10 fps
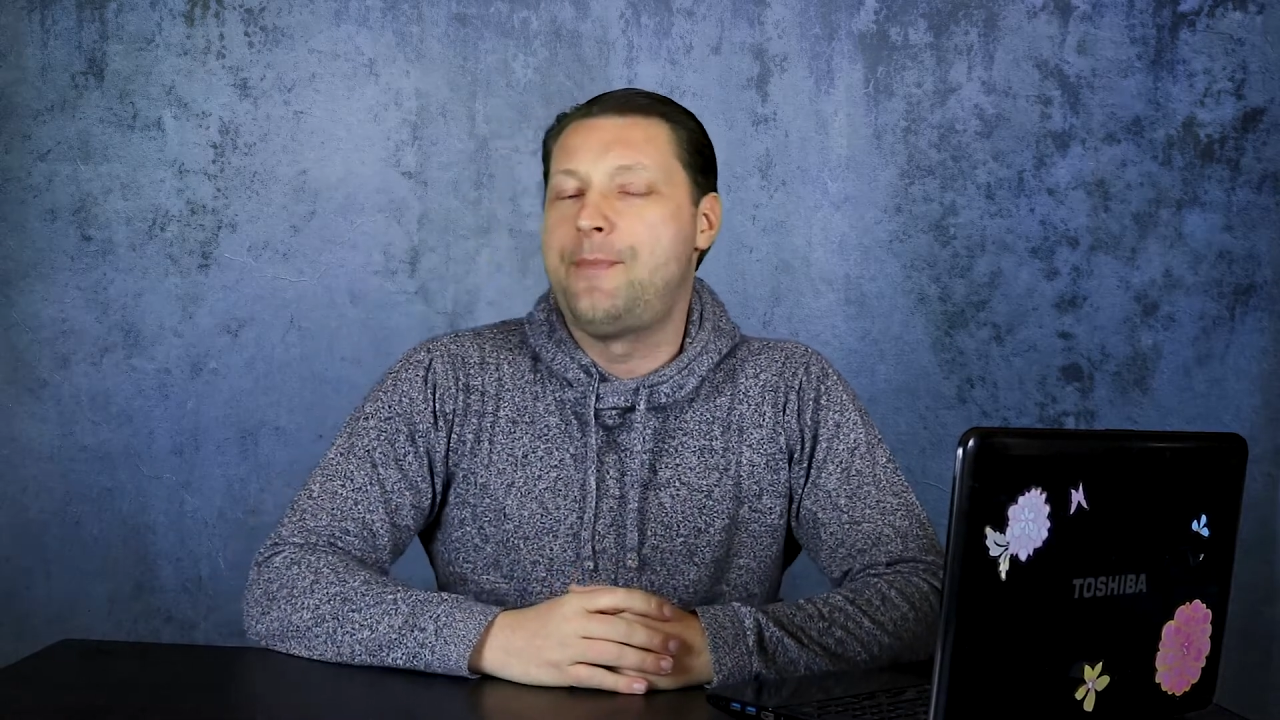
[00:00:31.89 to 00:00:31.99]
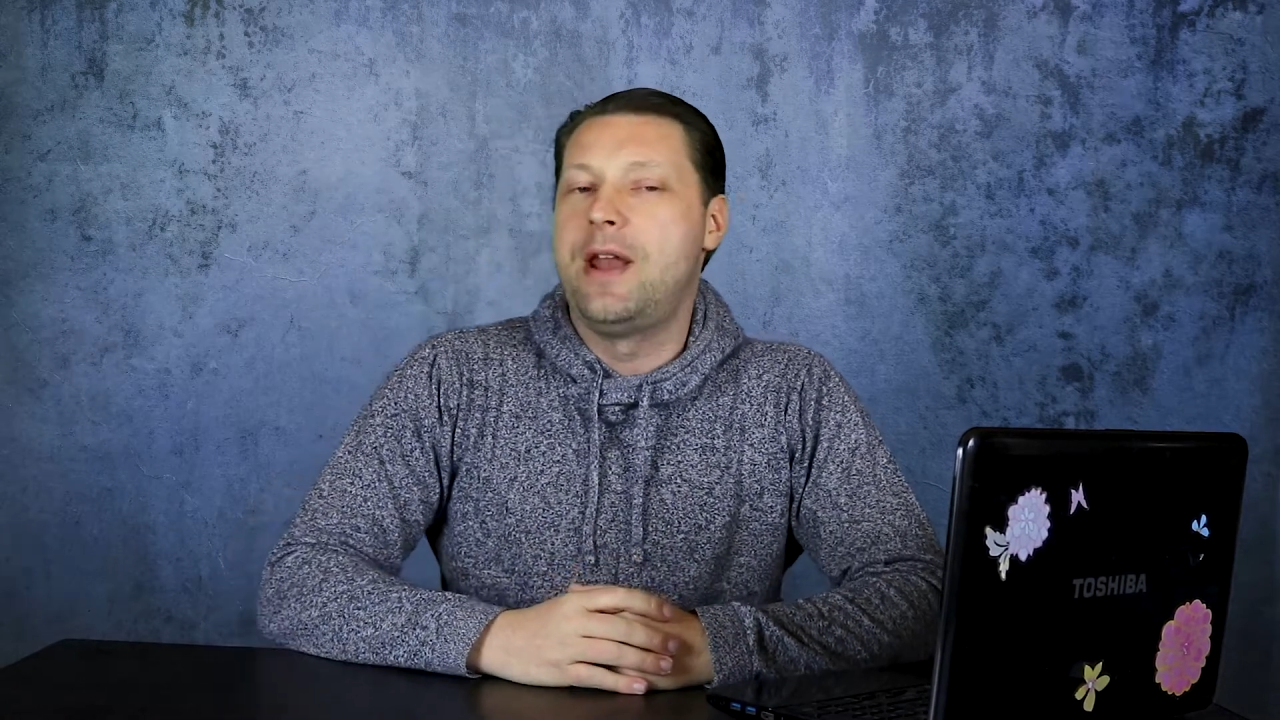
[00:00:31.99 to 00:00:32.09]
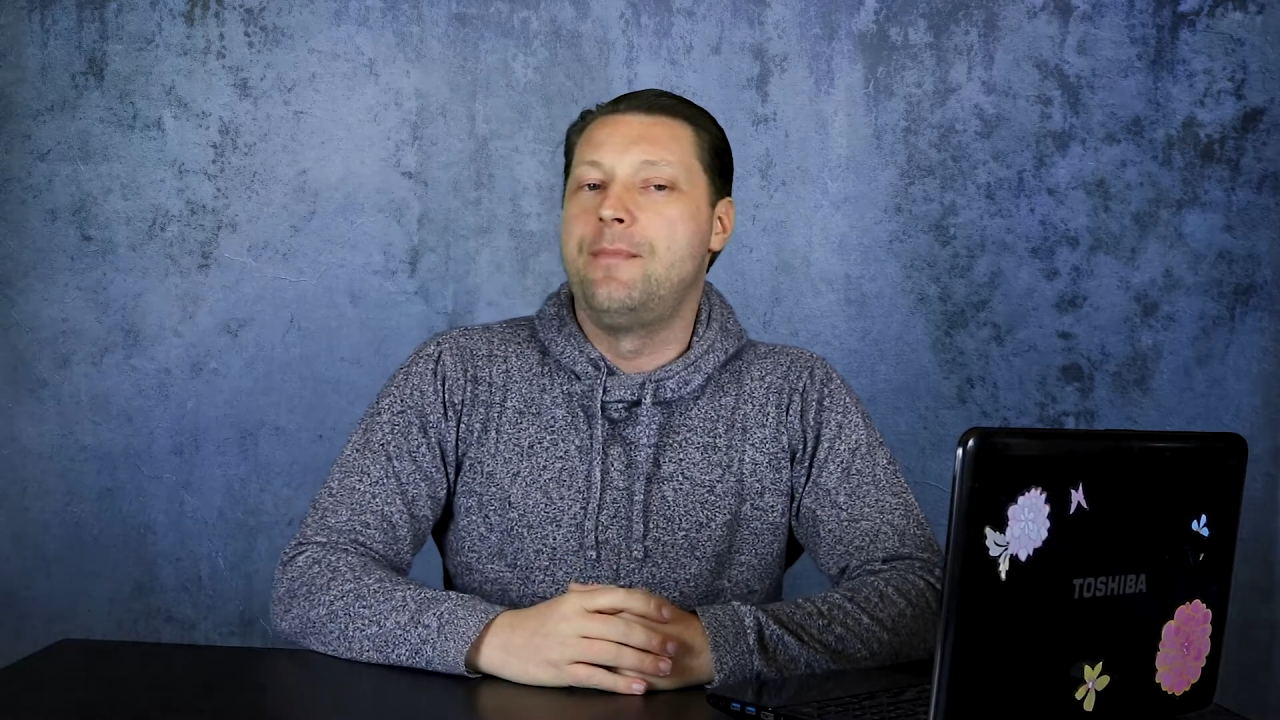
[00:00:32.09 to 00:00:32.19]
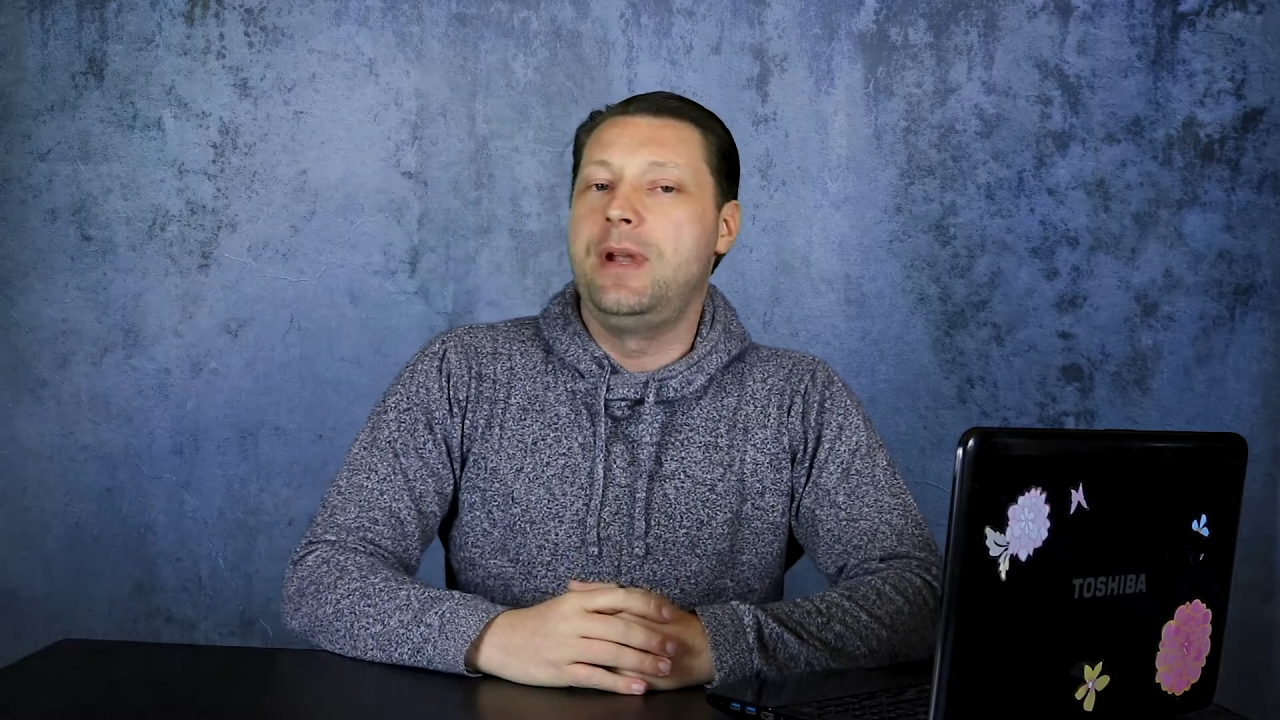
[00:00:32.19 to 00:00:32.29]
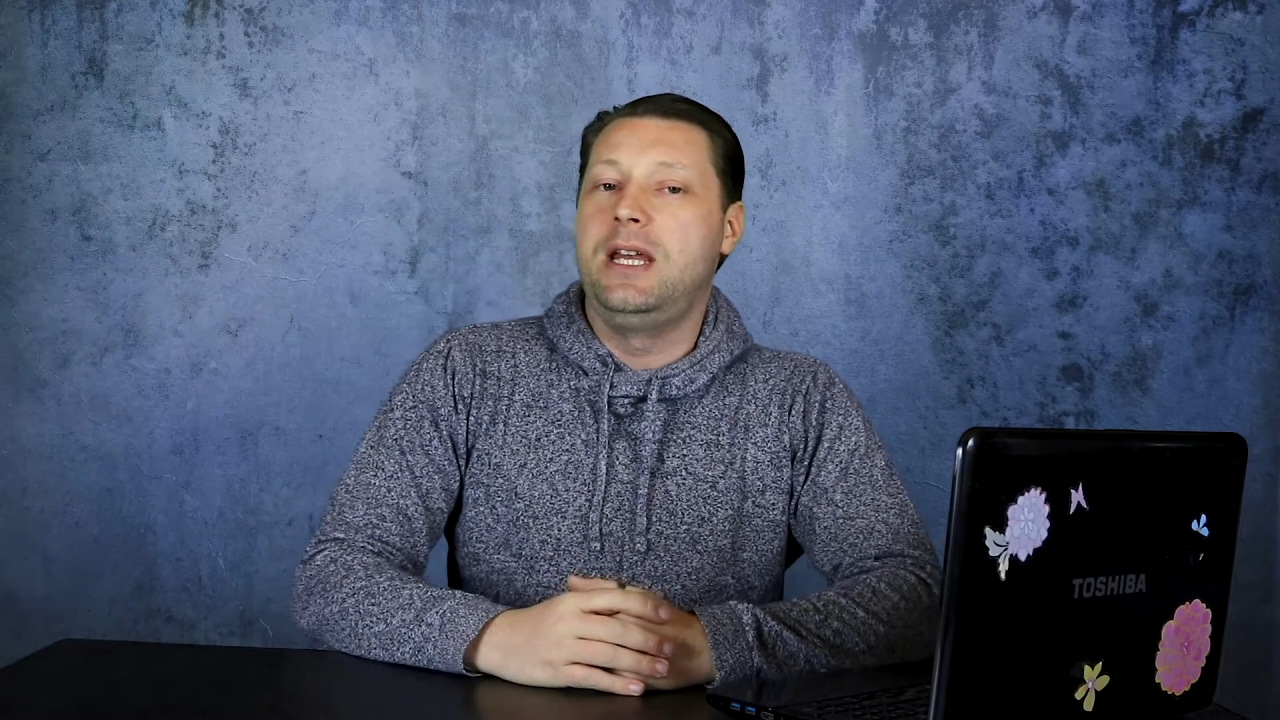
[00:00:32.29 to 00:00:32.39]

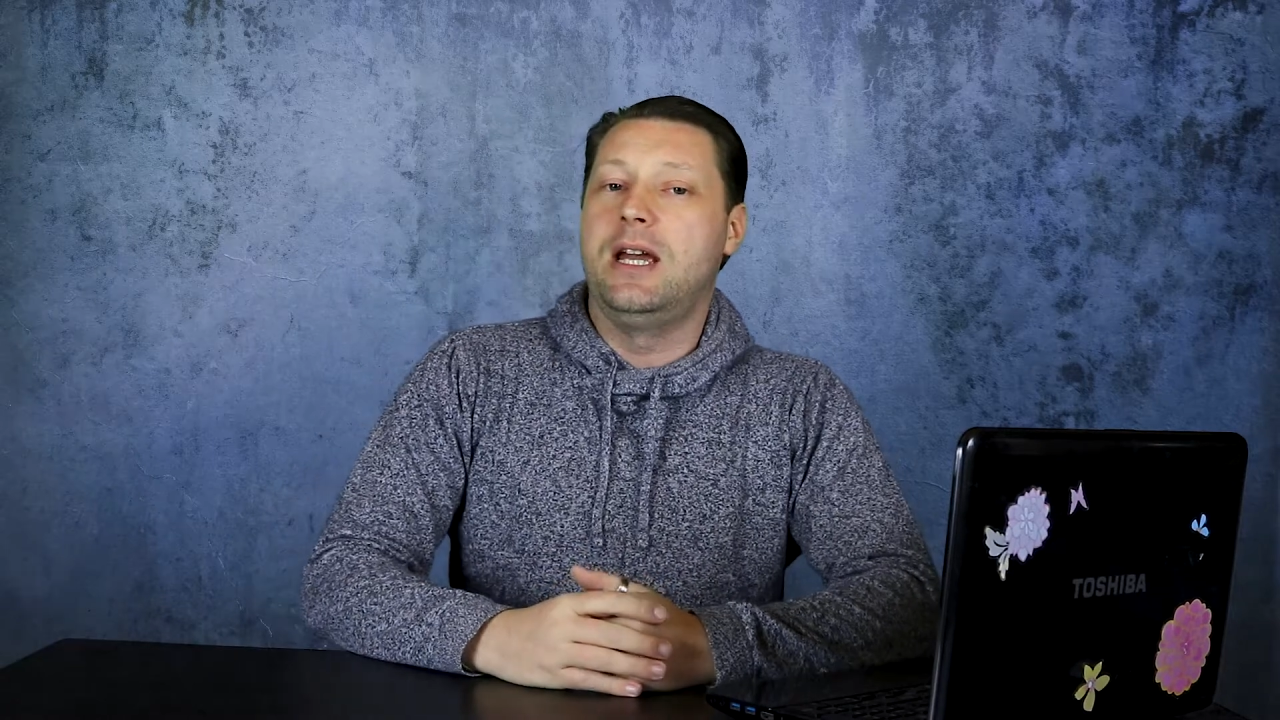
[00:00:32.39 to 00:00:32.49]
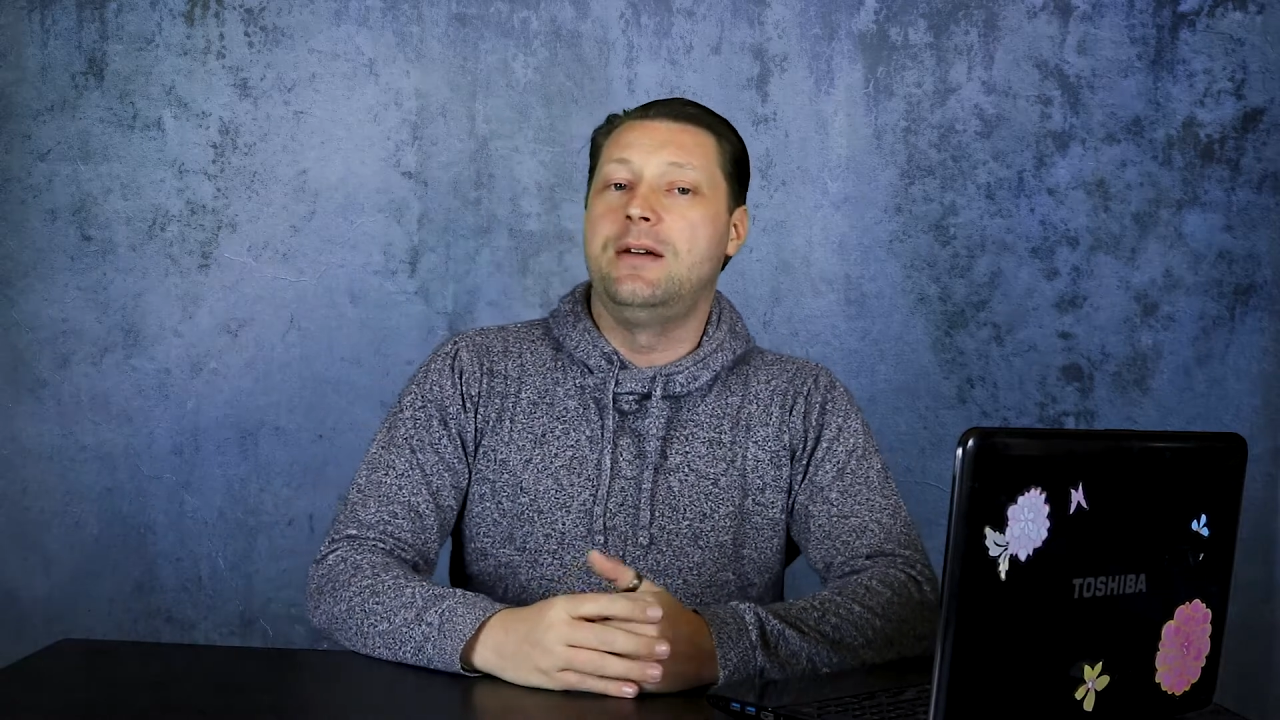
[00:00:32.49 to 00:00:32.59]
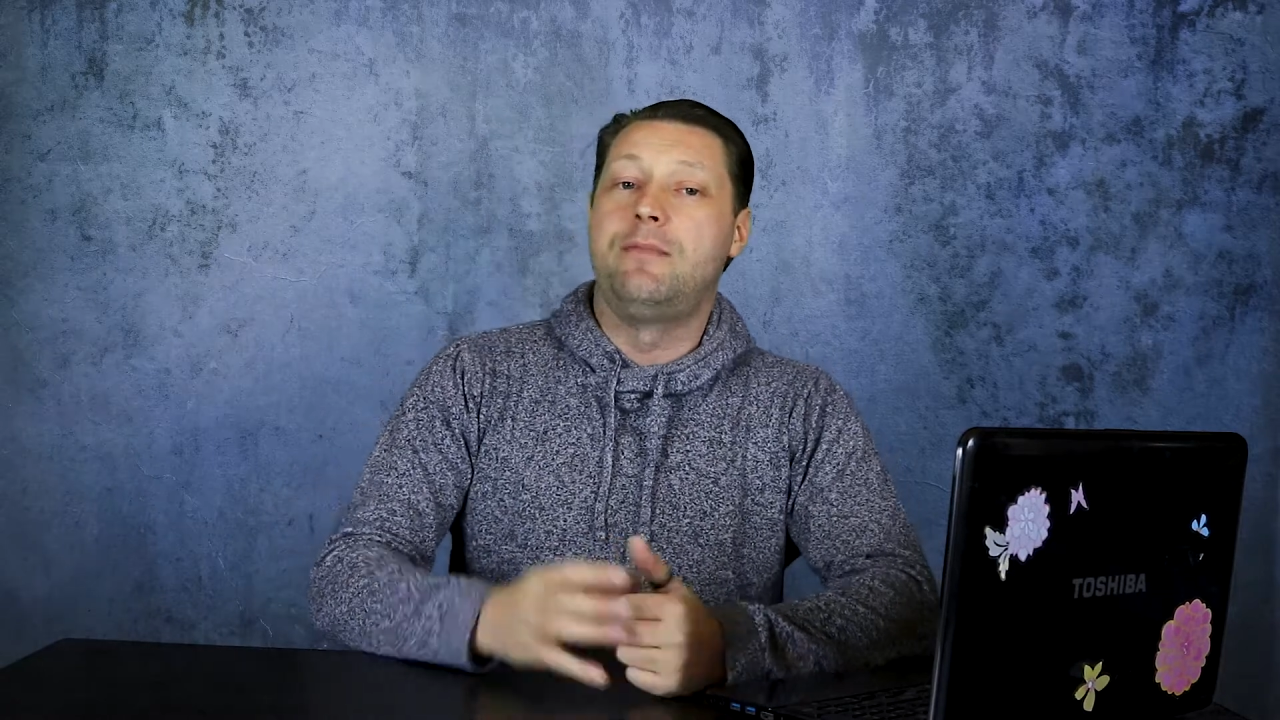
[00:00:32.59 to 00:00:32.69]
Benham Media.